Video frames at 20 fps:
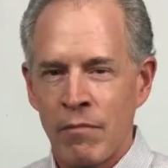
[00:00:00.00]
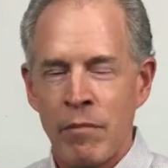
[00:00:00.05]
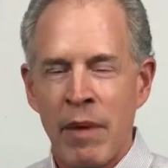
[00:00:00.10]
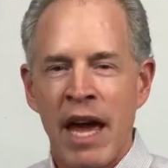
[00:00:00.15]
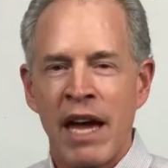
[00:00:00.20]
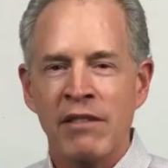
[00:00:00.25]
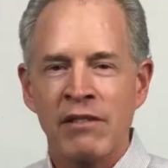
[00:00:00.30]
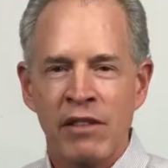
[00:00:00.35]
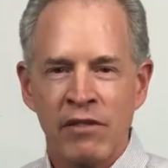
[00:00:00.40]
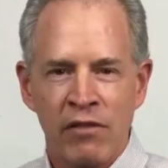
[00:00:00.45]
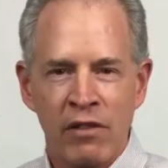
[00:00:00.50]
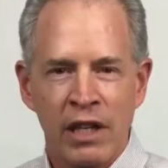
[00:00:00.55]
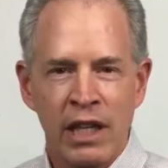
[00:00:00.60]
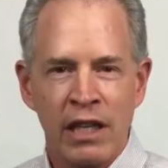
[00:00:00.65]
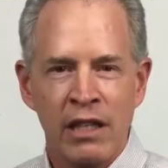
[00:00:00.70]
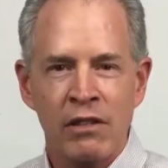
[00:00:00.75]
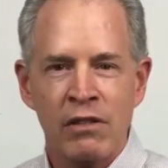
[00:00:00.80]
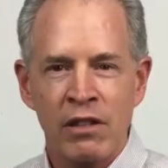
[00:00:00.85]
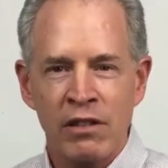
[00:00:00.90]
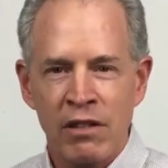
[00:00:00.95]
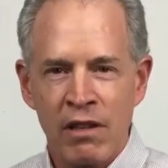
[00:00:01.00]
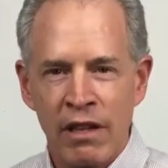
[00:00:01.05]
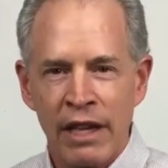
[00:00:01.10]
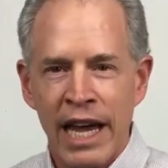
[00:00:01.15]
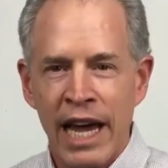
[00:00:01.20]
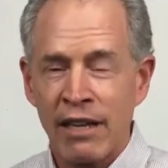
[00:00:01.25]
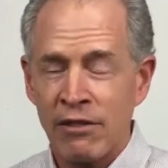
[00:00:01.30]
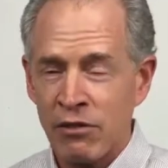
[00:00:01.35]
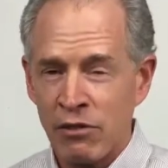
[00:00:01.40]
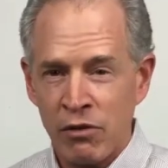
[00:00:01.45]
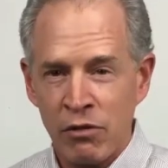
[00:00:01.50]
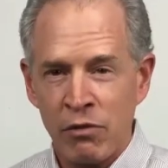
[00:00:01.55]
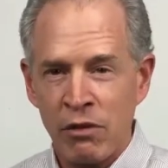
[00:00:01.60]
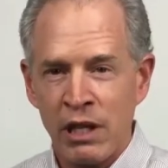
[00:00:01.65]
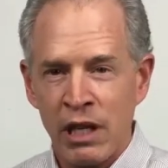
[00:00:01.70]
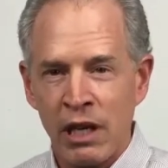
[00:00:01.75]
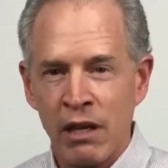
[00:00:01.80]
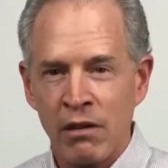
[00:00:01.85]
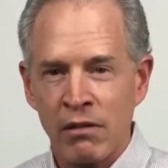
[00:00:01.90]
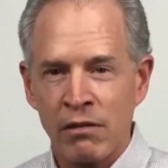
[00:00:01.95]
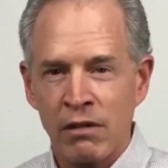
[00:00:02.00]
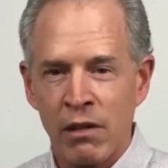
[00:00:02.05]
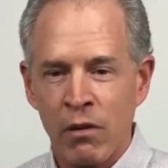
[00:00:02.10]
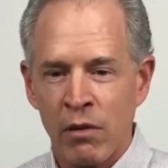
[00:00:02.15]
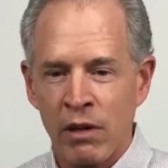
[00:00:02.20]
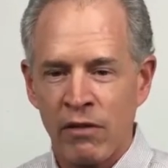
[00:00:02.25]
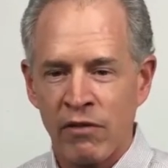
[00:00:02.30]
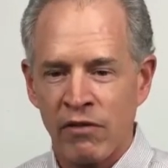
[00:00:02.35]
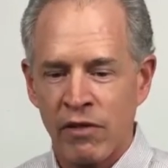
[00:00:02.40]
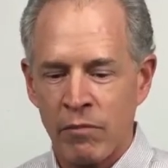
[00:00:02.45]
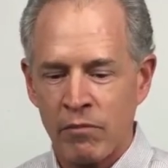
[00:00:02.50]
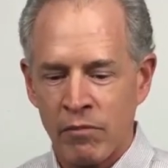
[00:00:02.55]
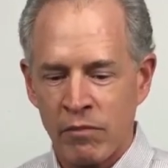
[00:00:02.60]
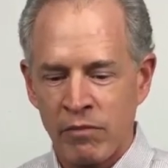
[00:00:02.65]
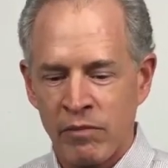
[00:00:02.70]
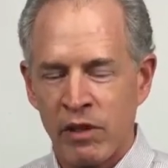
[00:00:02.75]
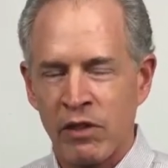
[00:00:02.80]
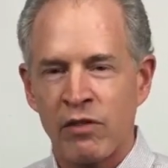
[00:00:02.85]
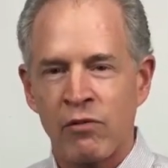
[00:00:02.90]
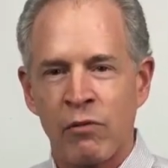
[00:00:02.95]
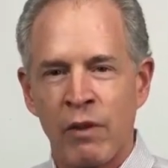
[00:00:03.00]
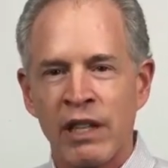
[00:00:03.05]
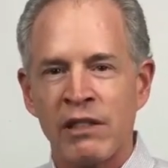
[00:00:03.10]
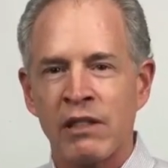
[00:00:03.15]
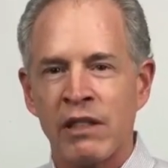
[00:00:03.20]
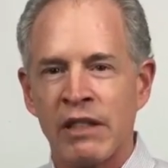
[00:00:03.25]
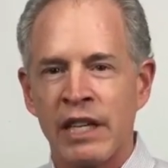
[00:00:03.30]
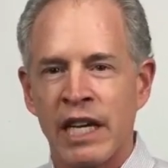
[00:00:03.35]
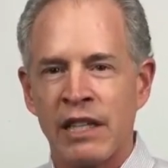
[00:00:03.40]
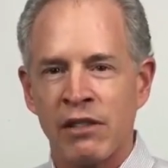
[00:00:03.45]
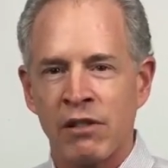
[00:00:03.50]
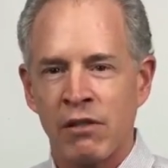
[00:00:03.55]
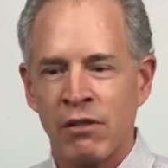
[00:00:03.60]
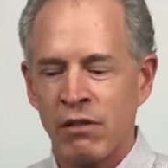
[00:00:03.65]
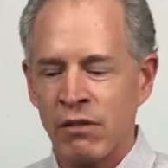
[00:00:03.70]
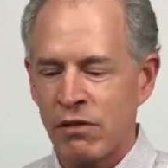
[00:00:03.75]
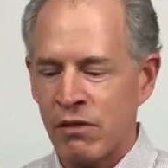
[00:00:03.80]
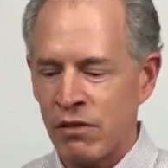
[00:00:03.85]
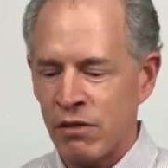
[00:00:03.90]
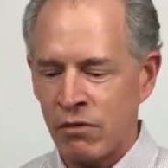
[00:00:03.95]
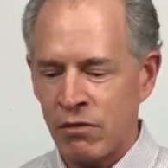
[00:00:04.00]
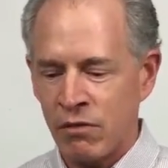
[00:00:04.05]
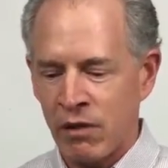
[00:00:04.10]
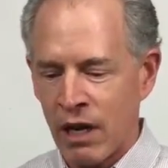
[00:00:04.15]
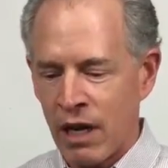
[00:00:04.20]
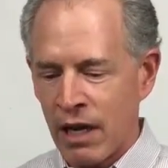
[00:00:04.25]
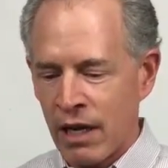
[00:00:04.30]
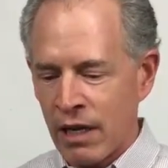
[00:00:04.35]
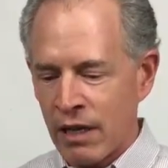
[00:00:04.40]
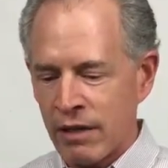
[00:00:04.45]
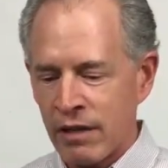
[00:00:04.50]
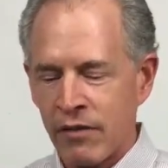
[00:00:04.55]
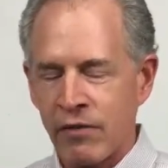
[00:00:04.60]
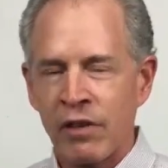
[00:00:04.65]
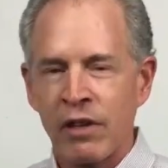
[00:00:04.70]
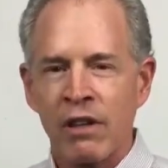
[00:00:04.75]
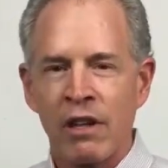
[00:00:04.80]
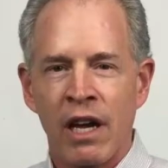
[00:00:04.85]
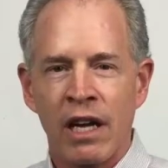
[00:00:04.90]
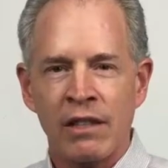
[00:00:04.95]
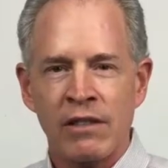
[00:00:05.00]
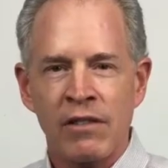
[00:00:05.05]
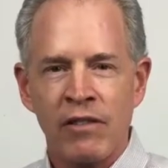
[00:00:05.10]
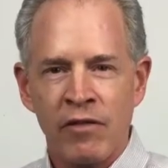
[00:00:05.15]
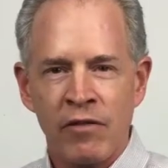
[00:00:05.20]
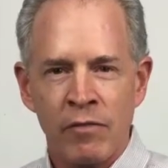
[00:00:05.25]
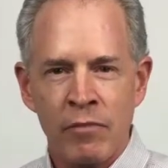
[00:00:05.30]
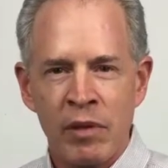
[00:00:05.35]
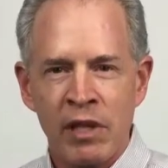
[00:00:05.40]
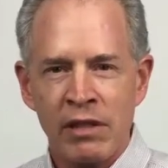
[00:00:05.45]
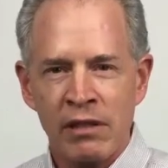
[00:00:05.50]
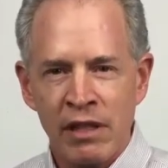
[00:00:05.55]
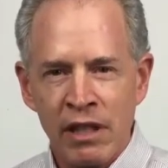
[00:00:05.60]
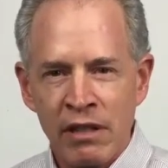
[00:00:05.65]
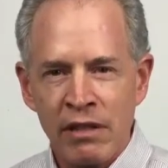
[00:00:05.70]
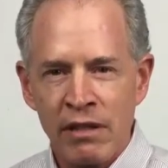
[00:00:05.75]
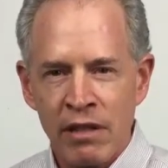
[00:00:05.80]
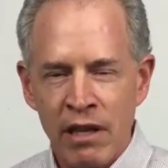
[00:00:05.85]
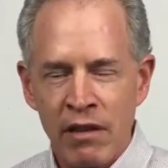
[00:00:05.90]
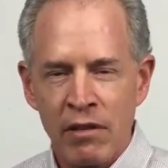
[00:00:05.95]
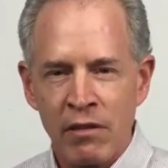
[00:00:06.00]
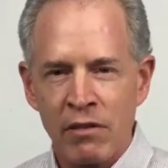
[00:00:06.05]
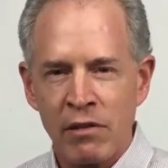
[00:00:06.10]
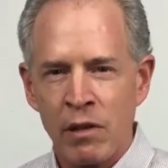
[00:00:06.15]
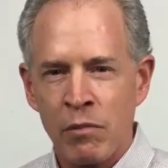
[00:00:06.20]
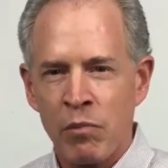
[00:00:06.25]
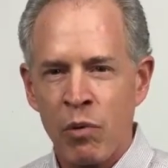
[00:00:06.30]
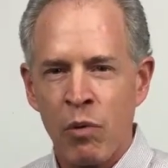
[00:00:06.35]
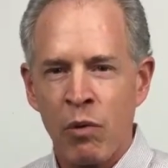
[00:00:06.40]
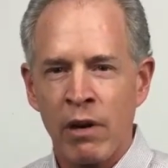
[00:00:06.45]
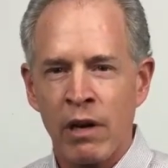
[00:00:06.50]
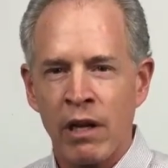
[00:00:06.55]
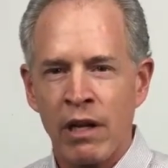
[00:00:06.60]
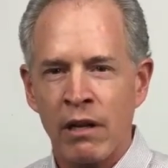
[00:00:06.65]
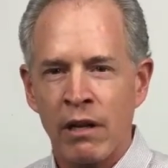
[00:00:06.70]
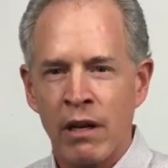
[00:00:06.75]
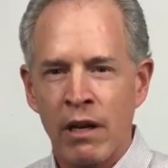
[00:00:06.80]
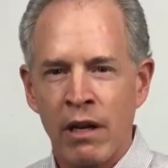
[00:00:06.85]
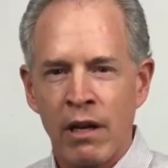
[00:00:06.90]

massively in just the last 2 years, going from just residential to different lines of business that they're supporting.